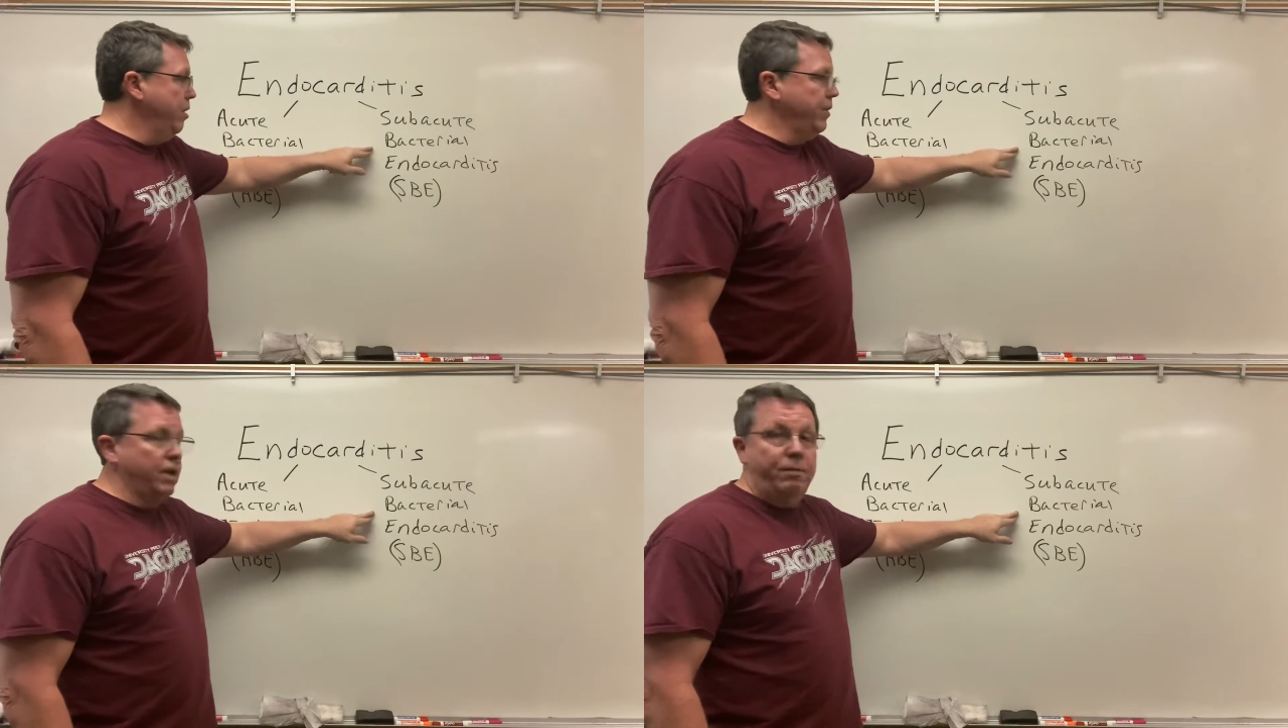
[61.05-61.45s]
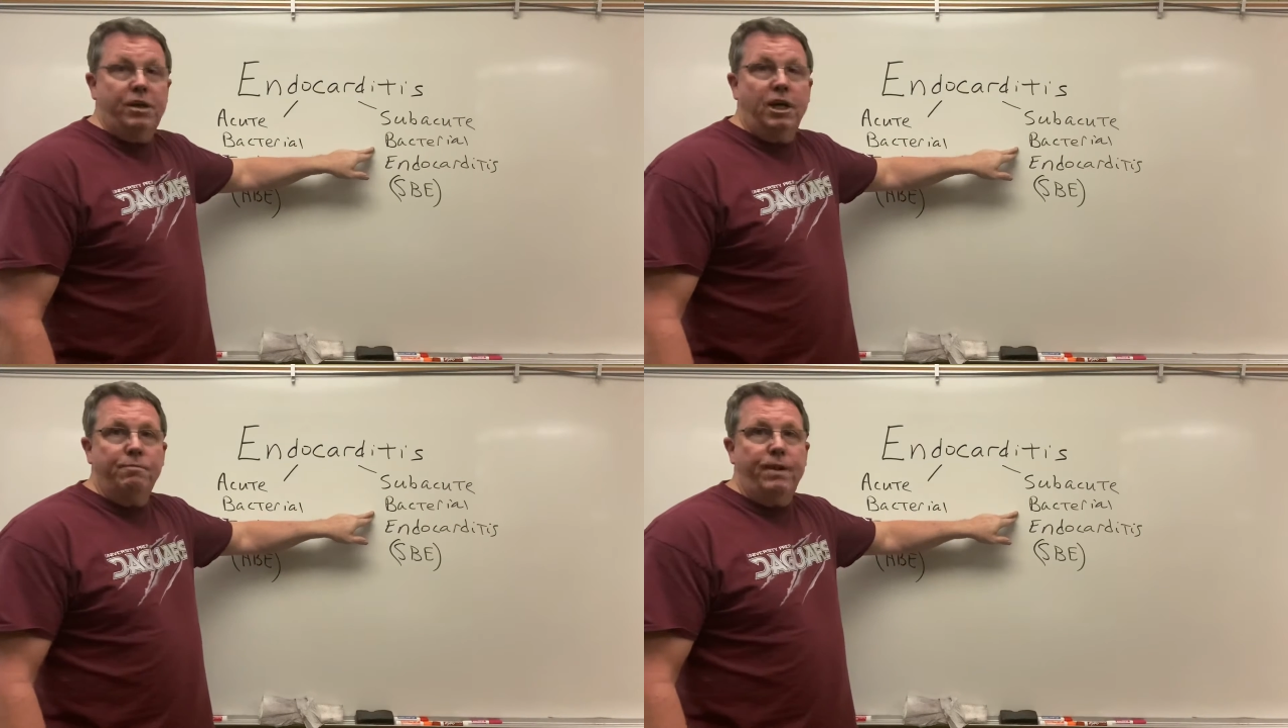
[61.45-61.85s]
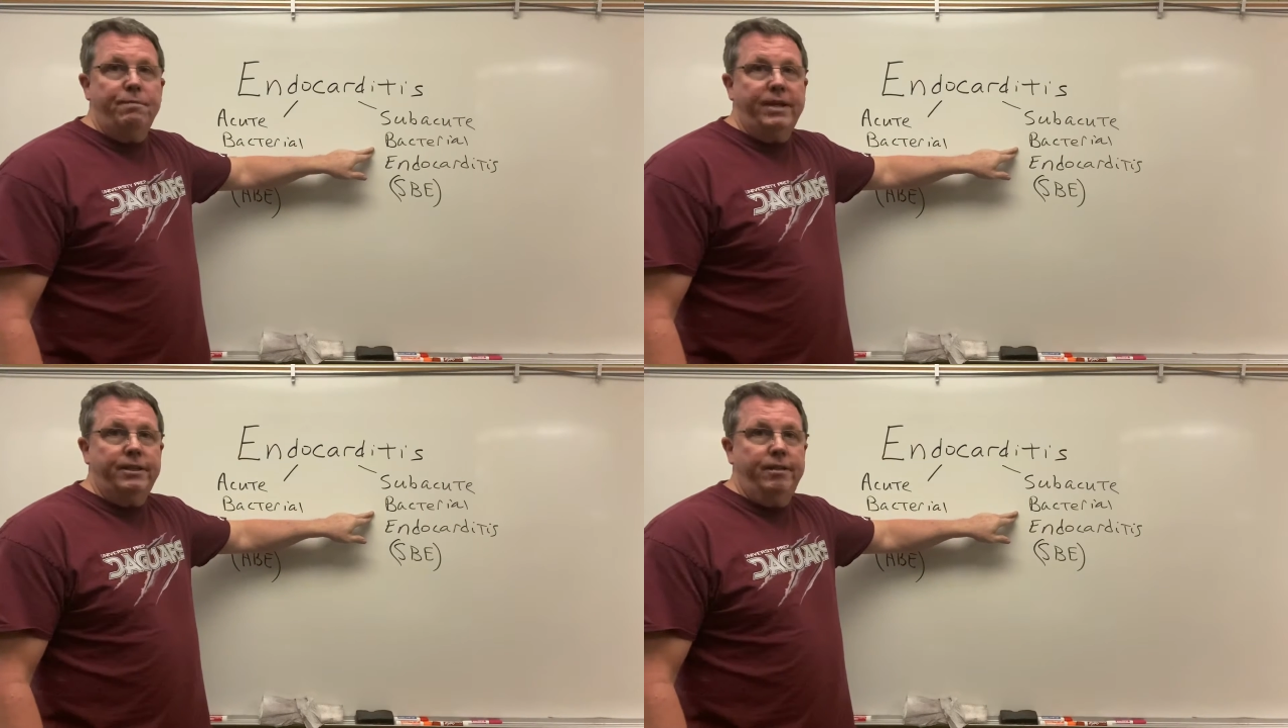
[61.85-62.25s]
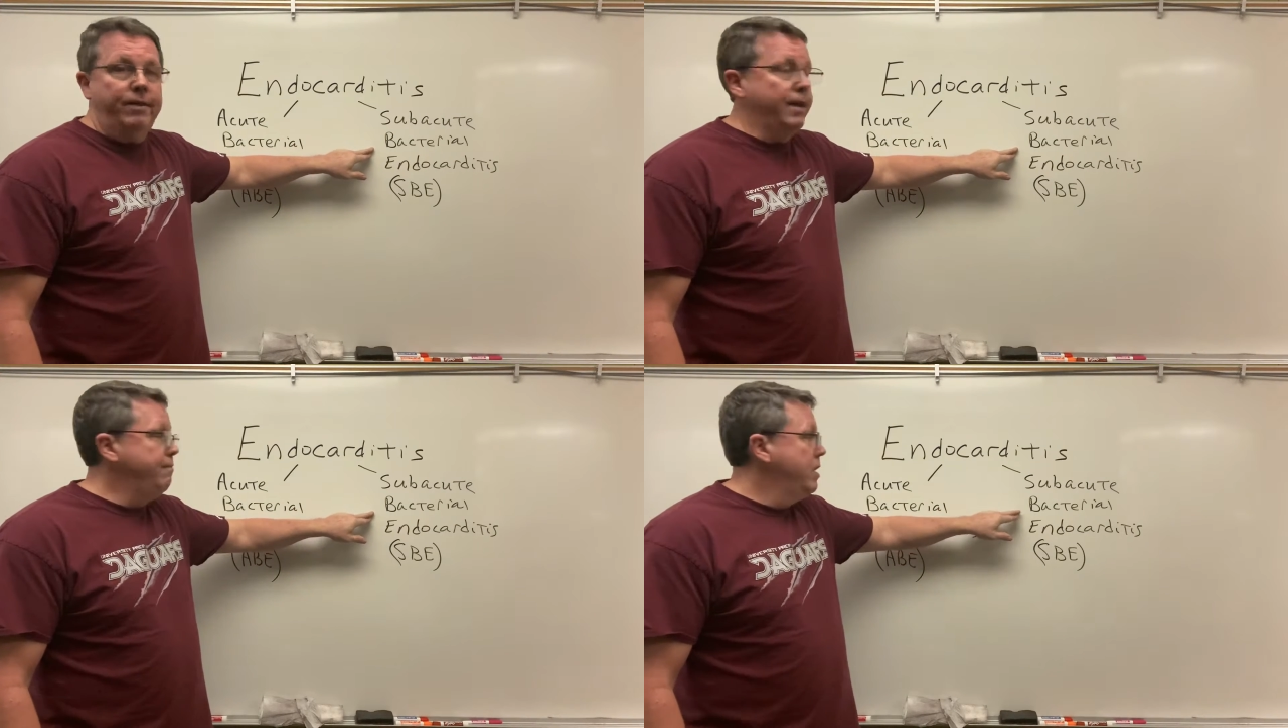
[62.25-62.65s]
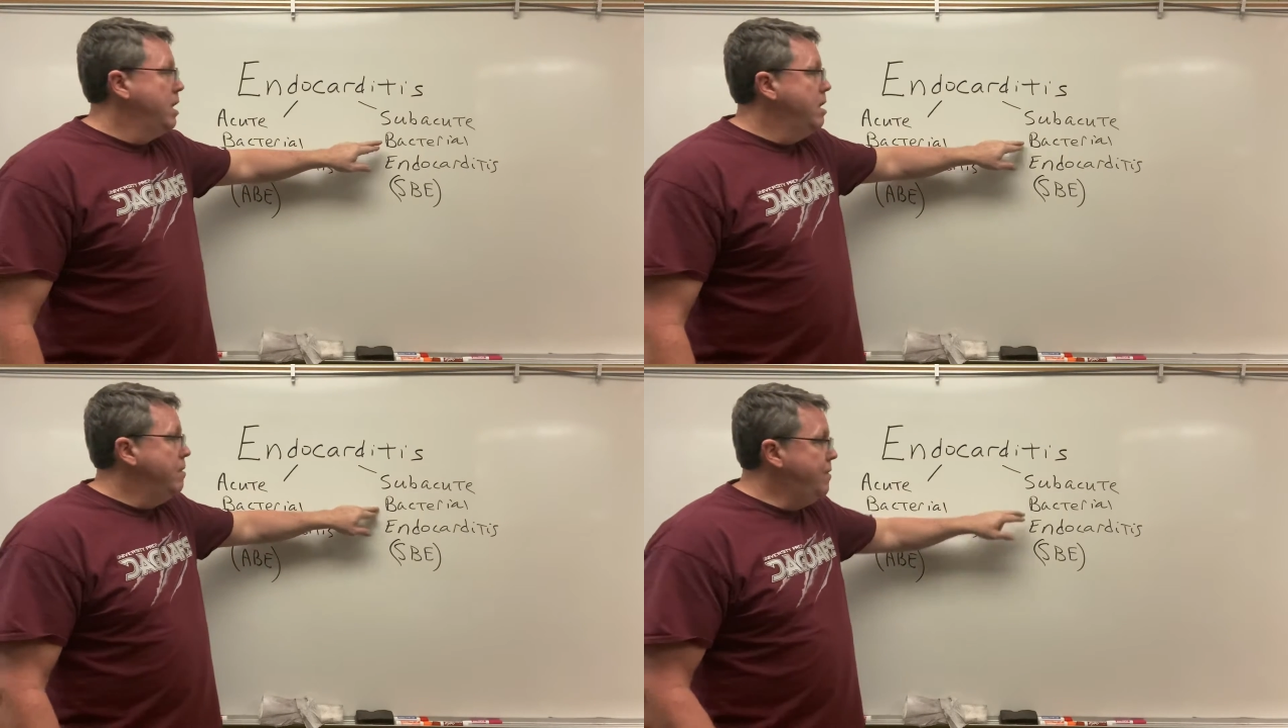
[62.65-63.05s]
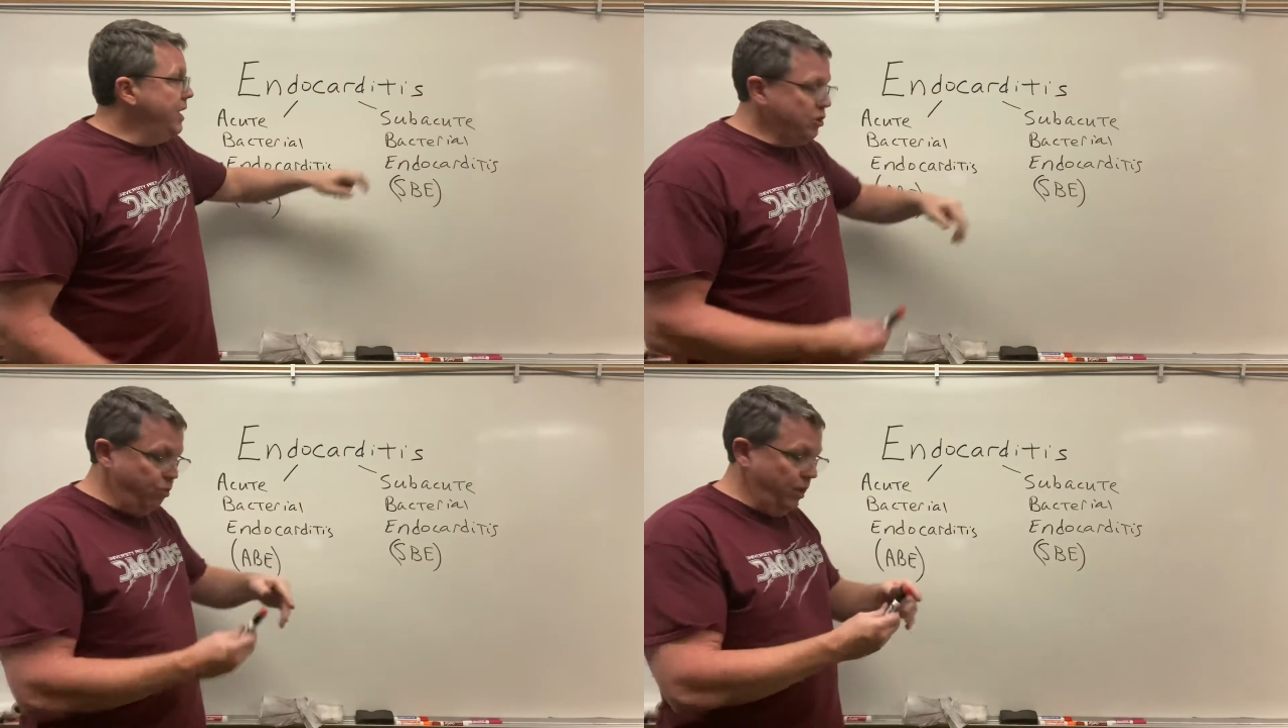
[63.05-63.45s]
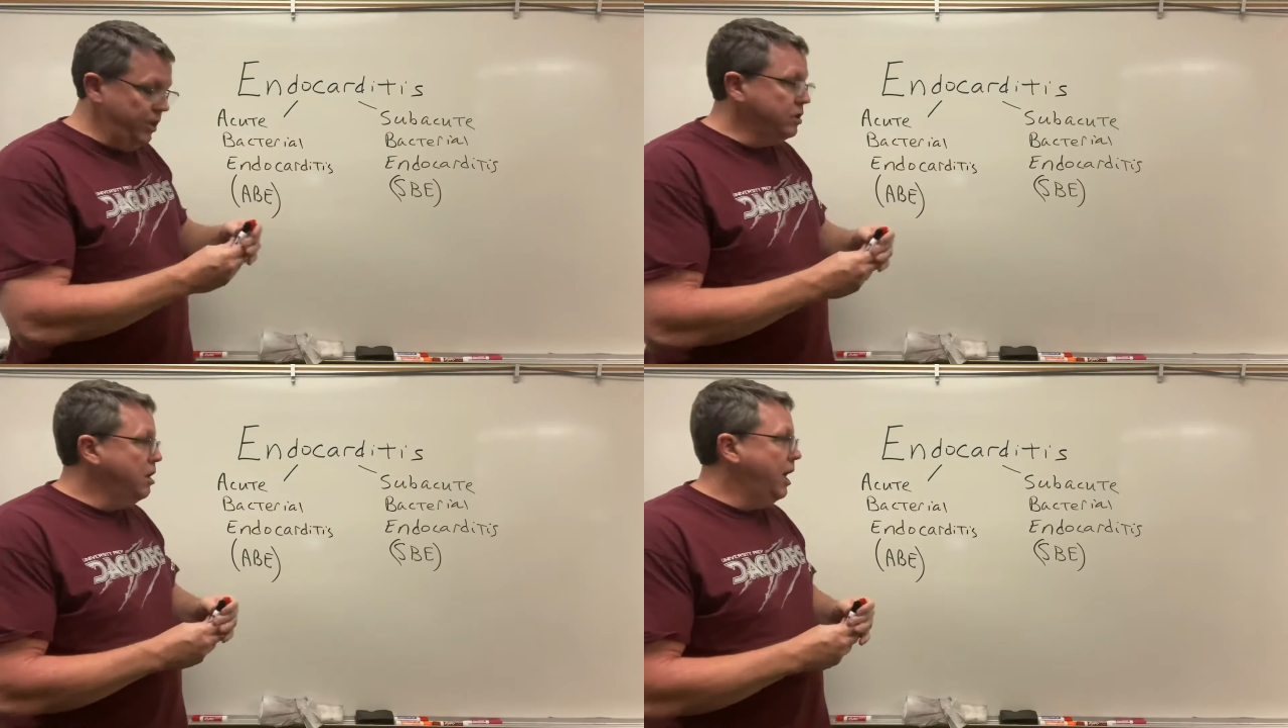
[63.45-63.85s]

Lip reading: They're going to be caused by bacteria. This one is